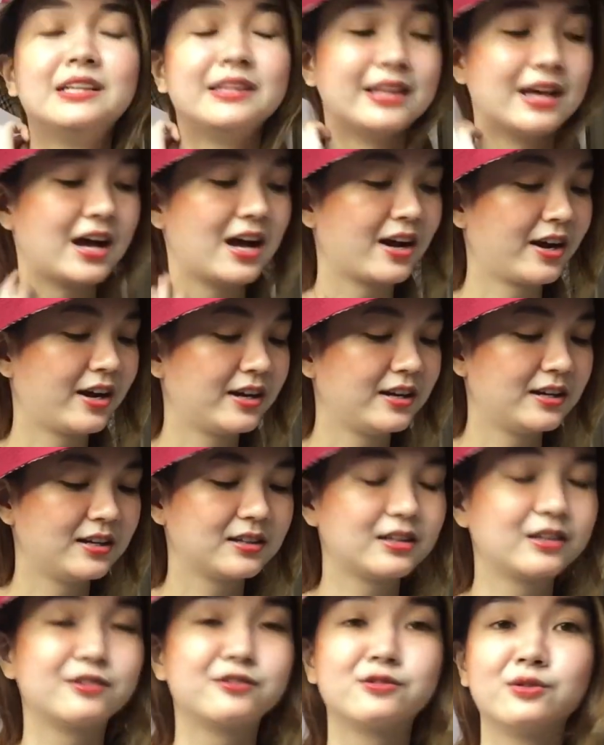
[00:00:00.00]
Nahaggard na
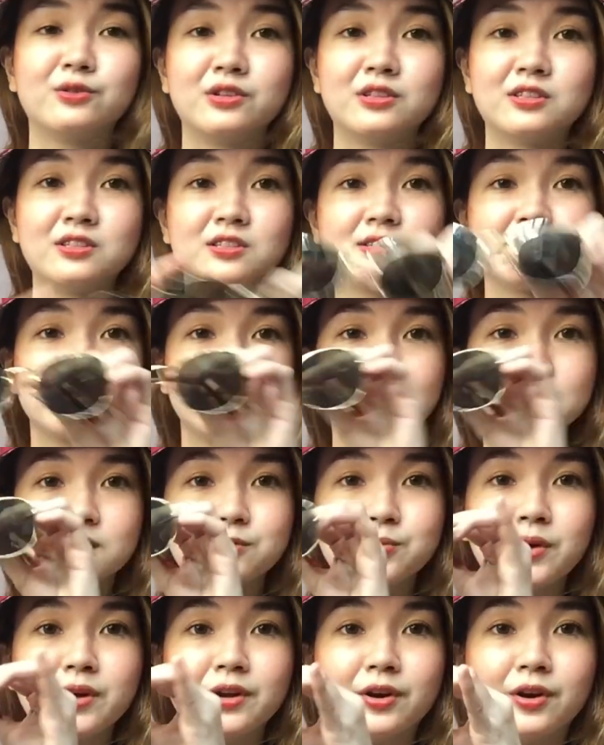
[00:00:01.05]
to. So, it's just
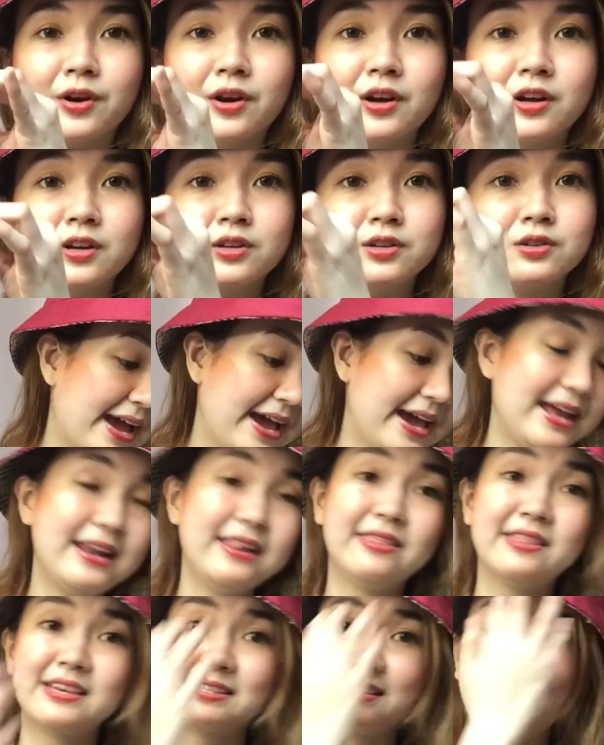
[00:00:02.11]
this one, oh.
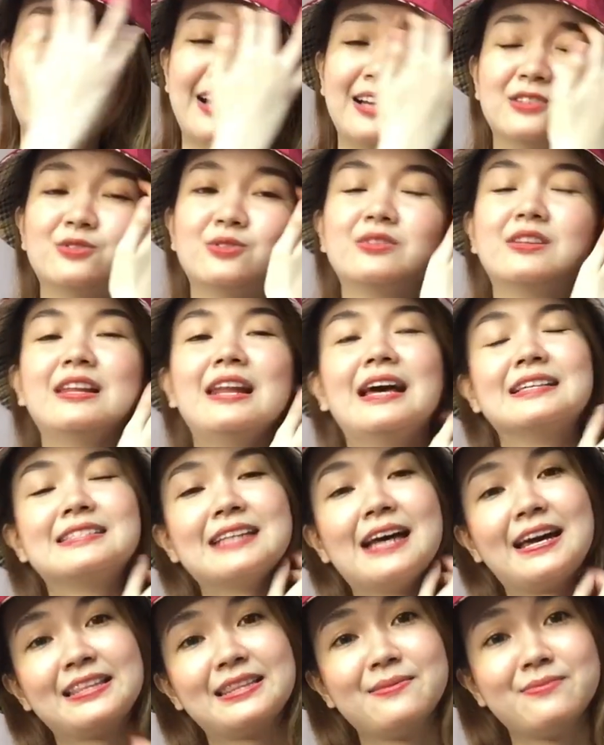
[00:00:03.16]
And the second to the last
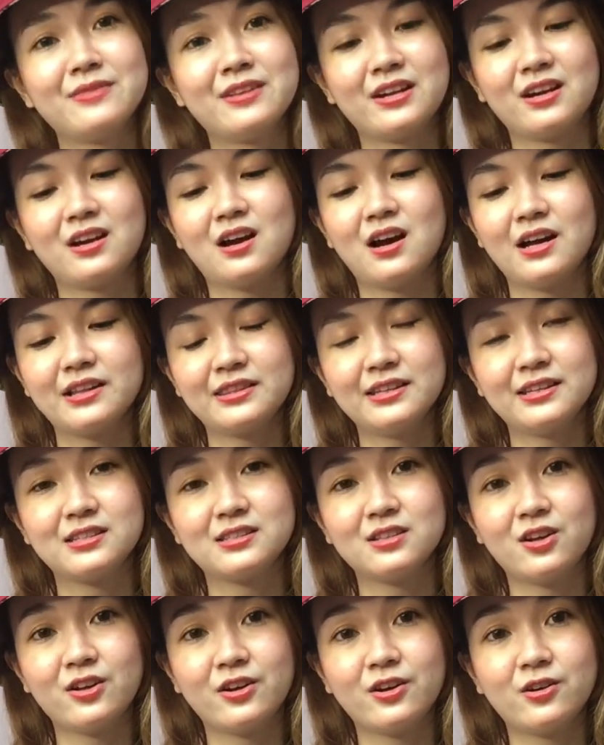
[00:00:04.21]
item that I got
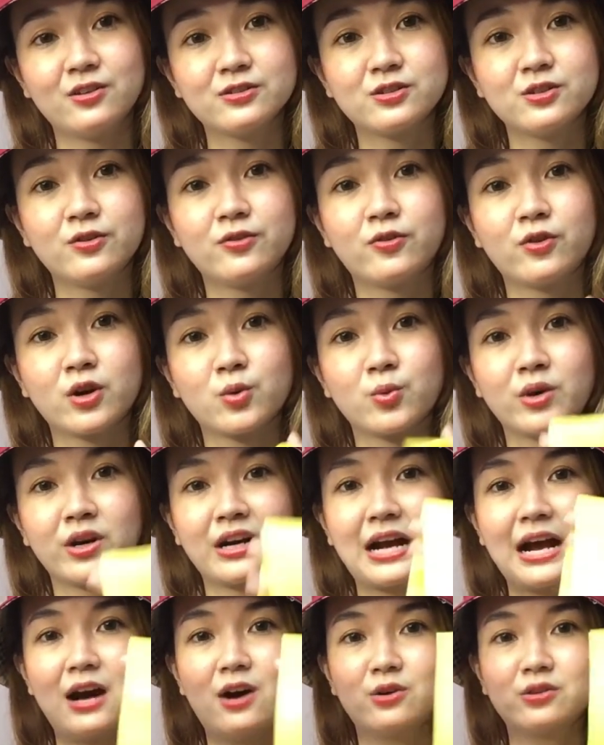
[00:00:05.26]
is also for
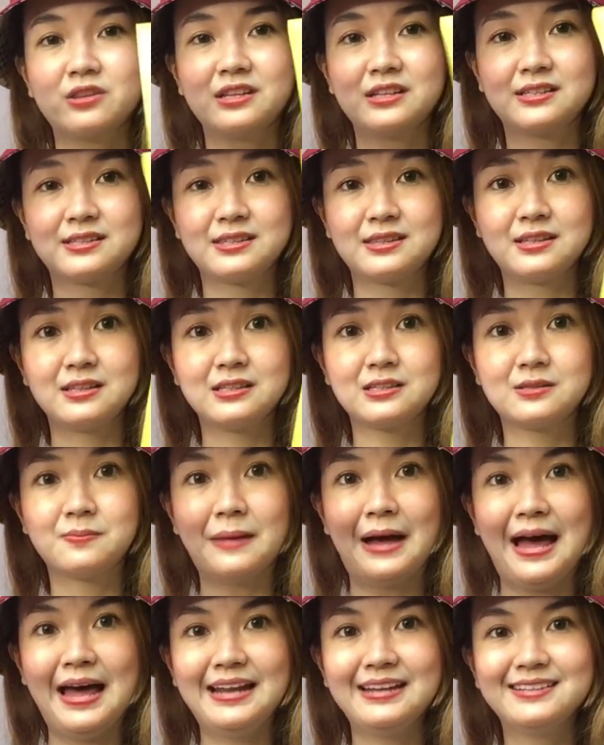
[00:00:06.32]
workout is these
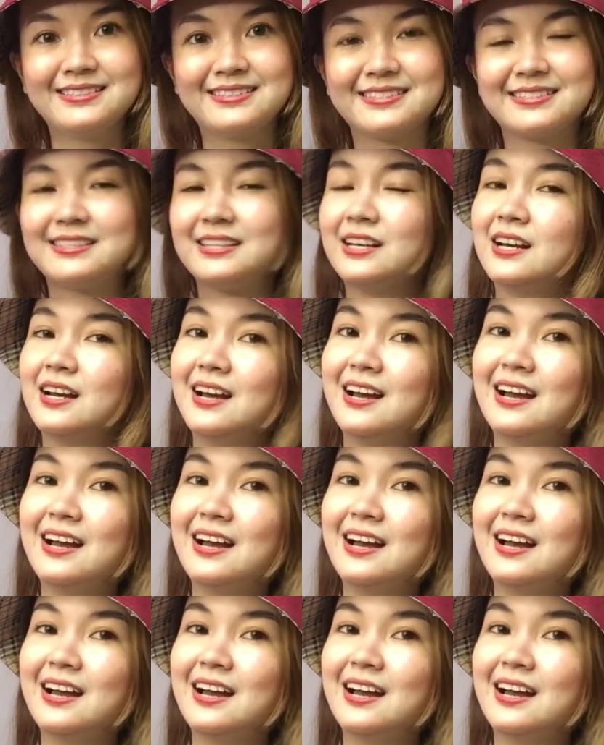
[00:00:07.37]
bands.